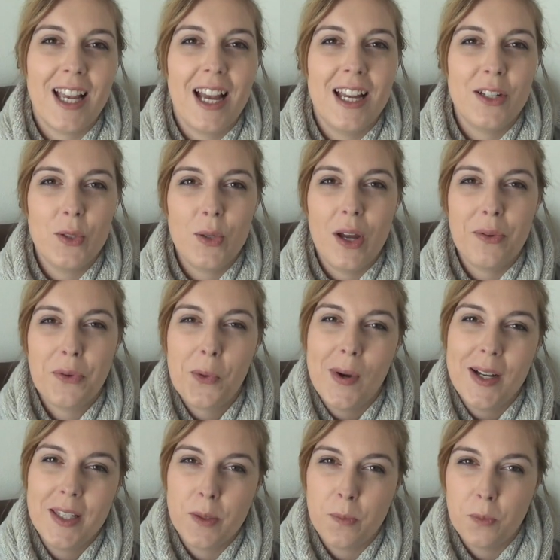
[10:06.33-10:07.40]
I do have
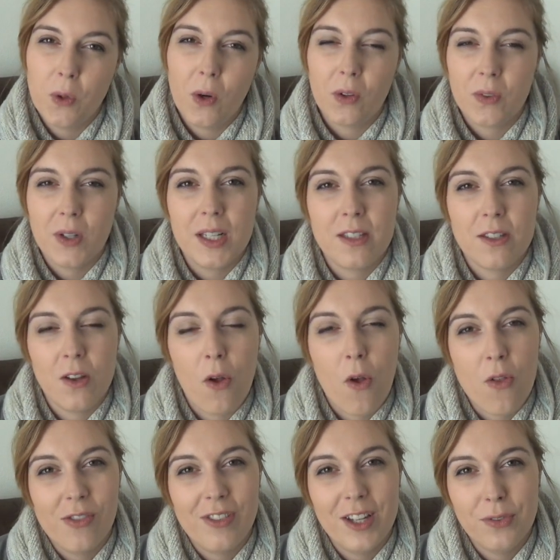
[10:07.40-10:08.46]
quite some progress
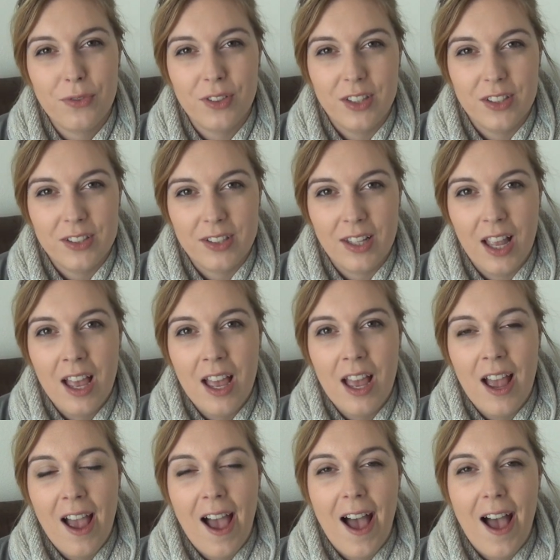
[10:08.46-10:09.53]
on different
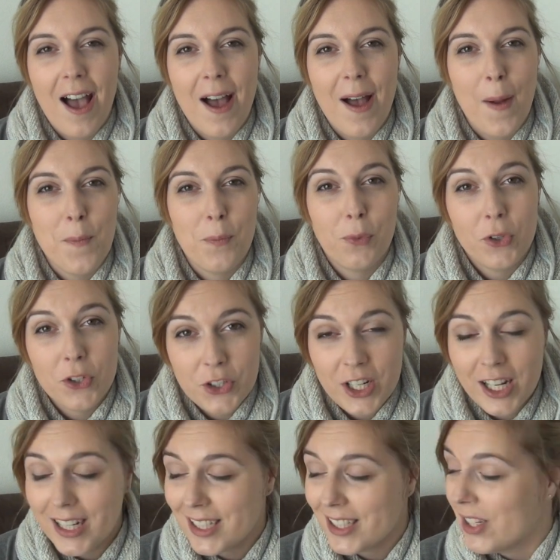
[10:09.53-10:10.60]

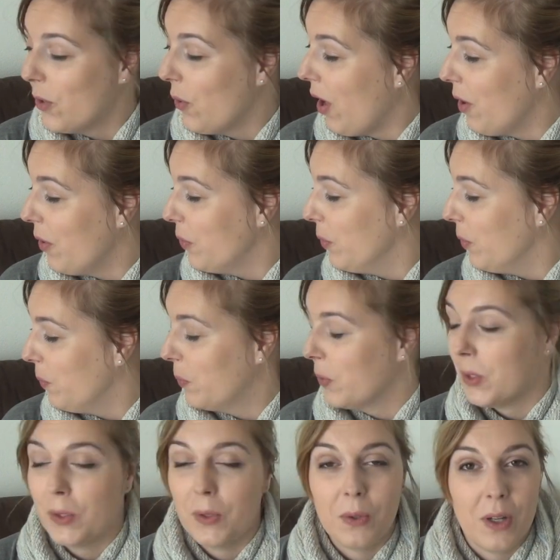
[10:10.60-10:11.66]
projects, so I
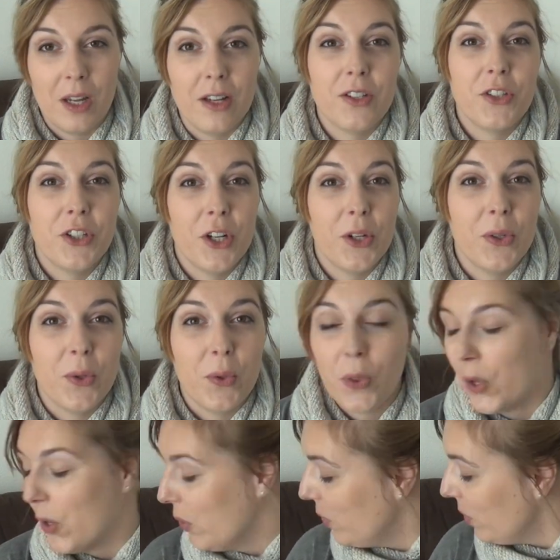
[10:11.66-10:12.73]
will show you
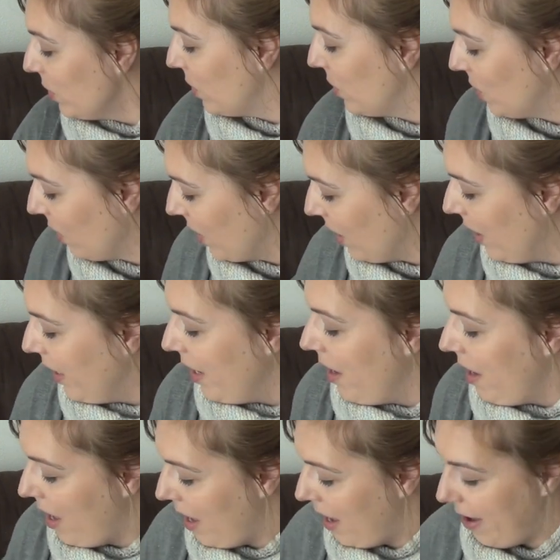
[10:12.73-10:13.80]
those.
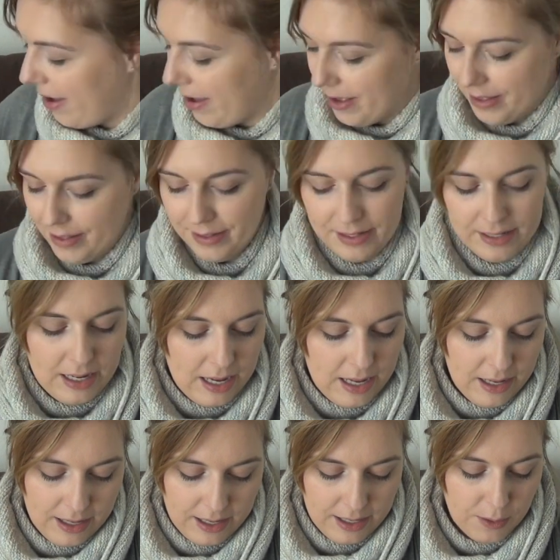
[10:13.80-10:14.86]
And
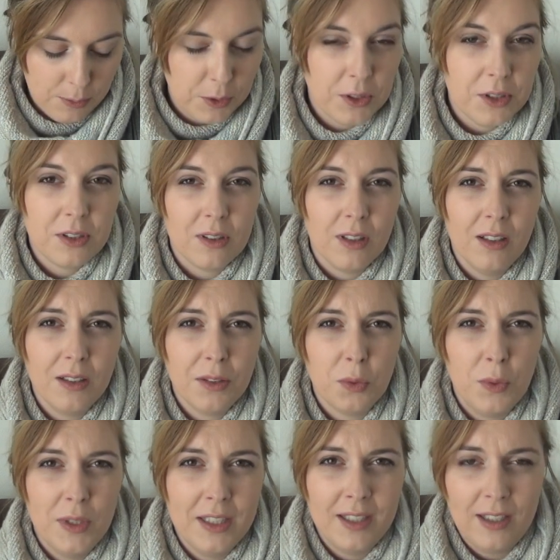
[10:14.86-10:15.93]
I will start
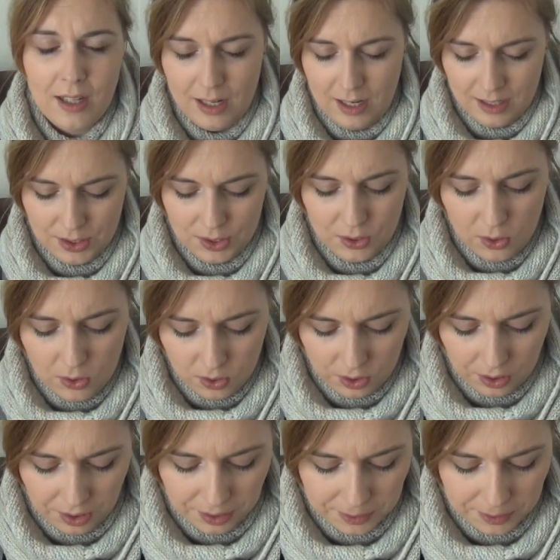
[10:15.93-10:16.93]
with a sock.